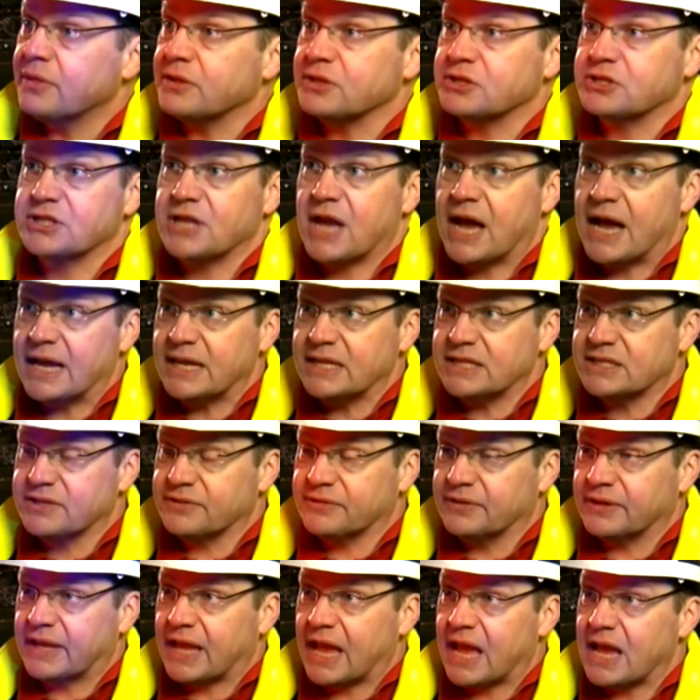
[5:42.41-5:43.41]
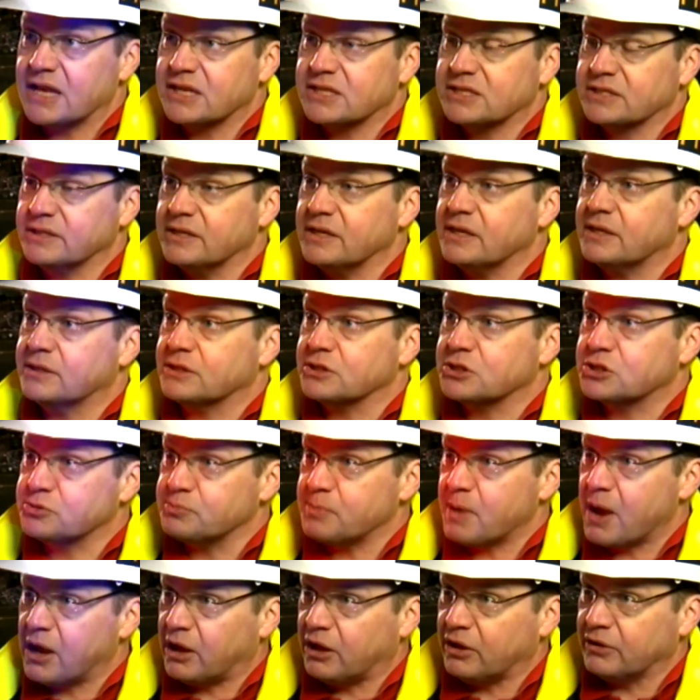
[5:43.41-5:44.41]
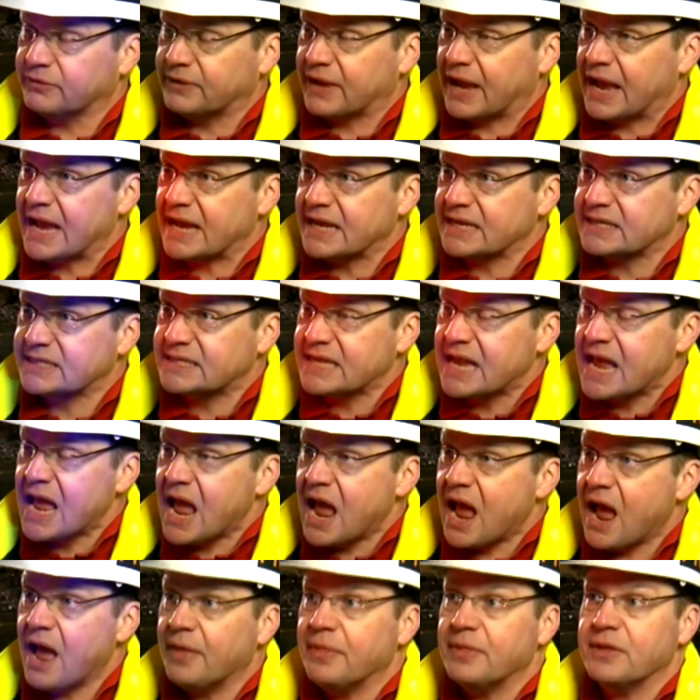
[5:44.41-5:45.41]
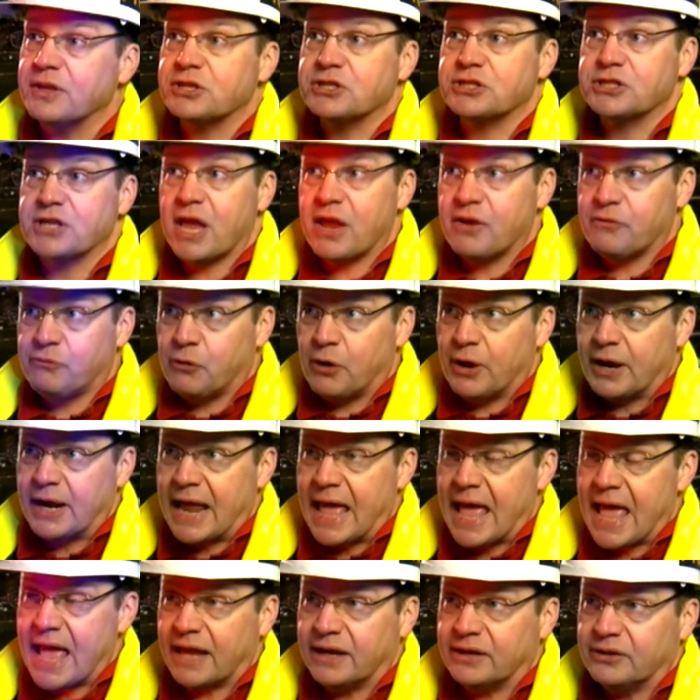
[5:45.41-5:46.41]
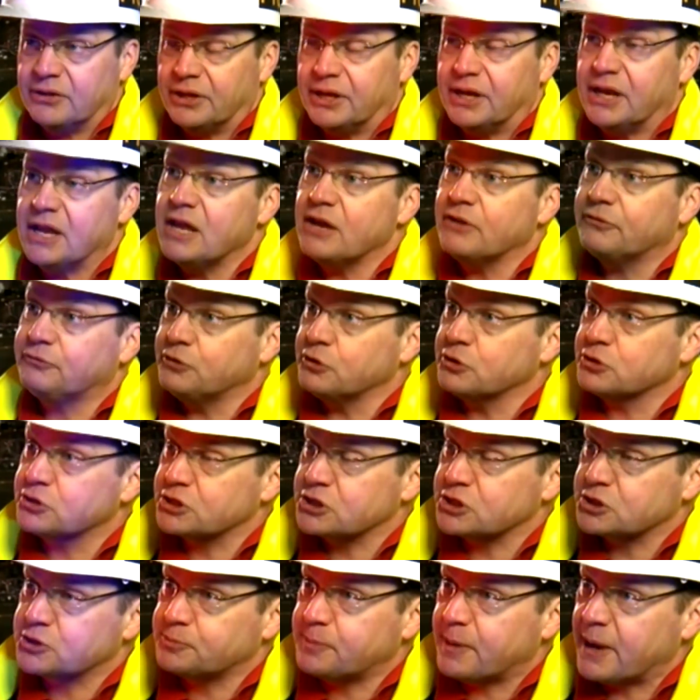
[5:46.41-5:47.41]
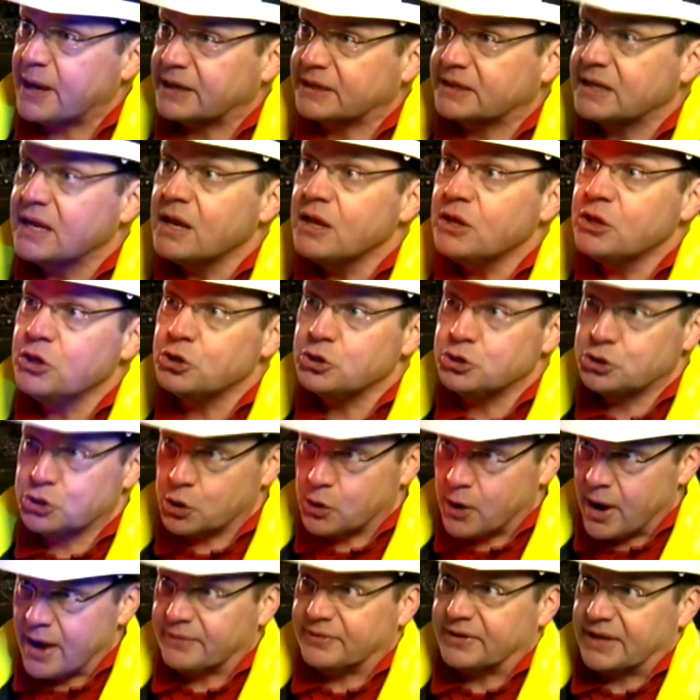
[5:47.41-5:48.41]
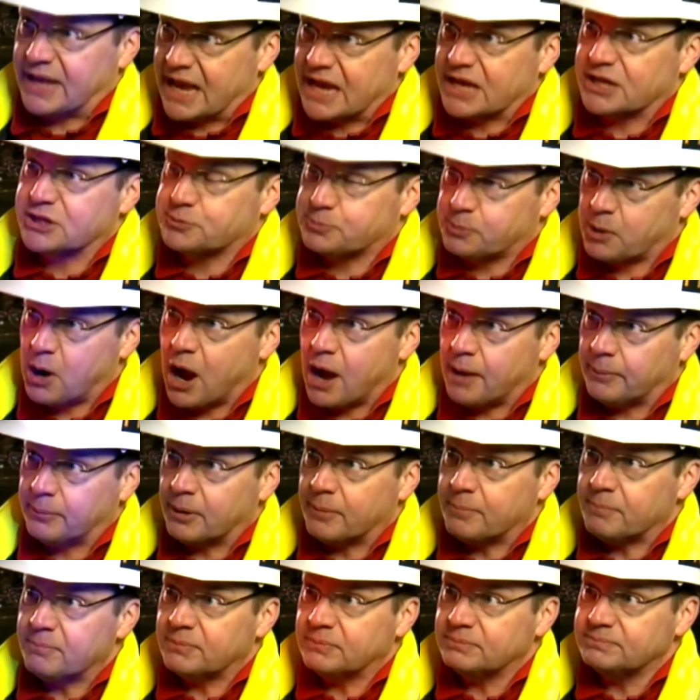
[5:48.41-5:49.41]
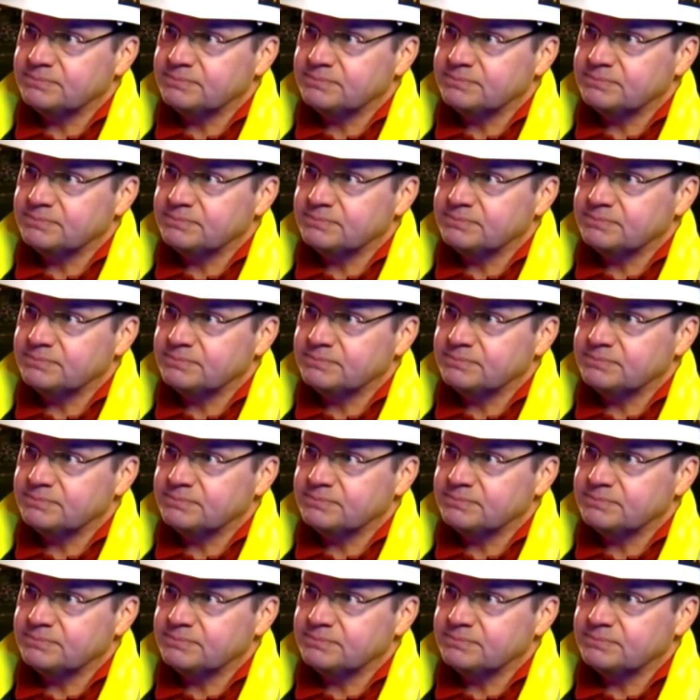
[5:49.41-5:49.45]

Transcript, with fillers: the signs of a gas leak, the smell of gas, and the safe way to handle it if you suspect you do have a gas problem.